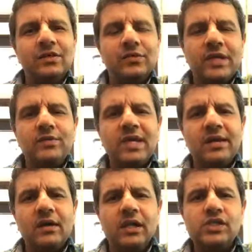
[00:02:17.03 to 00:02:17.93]
Okay, you
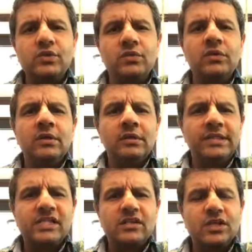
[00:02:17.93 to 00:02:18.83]
can also
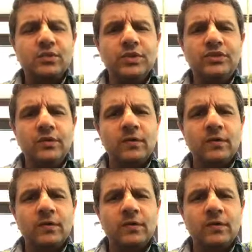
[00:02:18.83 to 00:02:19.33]
discuss with